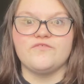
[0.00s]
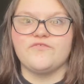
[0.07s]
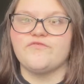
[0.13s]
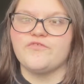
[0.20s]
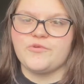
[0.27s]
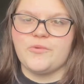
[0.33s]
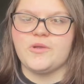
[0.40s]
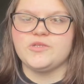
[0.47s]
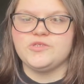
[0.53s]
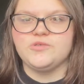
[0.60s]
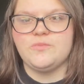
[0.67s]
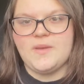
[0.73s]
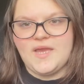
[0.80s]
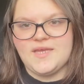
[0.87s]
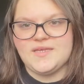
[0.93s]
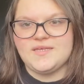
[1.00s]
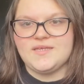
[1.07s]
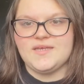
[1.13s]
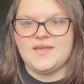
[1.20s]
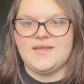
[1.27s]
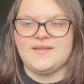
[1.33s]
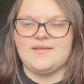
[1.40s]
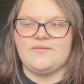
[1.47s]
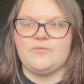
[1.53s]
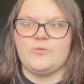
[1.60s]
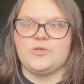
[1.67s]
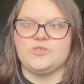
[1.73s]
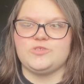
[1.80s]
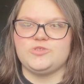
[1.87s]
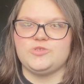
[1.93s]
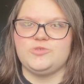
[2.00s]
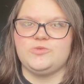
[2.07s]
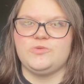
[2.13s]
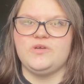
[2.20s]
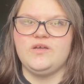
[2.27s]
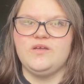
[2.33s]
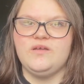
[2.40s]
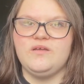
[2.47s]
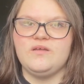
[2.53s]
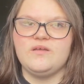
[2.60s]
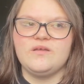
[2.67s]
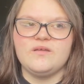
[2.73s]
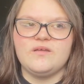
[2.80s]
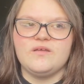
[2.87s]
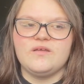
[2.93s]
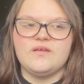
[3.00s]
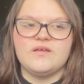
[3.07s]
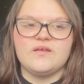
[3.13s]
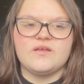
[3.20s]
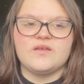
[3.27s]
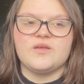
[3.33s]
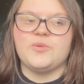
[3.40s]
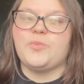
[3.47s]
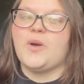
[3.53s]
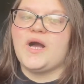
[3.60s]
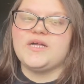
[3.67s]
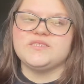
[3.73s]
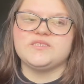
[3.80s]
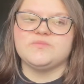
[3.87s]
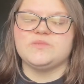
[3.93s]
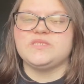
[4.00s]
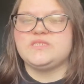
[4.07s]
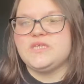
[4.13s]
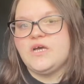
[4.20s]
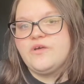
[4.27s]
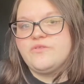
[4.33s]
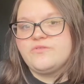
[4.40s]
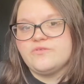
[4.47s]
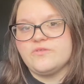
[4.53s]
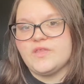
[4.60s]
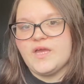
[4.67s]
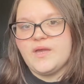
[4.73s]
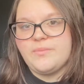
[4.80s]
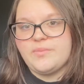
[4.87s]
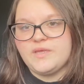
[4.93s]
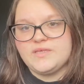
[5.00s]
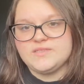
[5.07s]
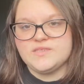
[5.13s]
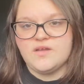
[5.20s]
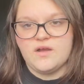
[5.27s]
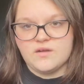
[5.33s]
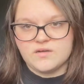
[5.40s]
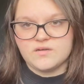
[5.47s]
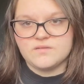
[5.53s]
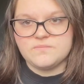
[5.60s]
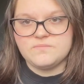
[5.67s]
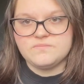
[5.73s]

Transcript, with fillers: for what you make and what you could possibly tell through that piece of art.